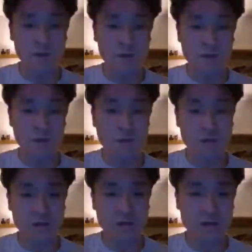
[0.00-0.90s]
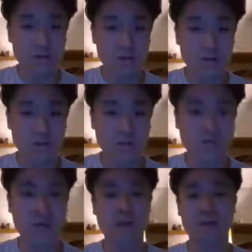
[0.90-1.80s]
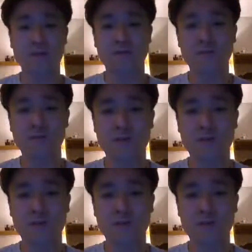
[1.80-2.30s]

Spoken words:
it, but I guess I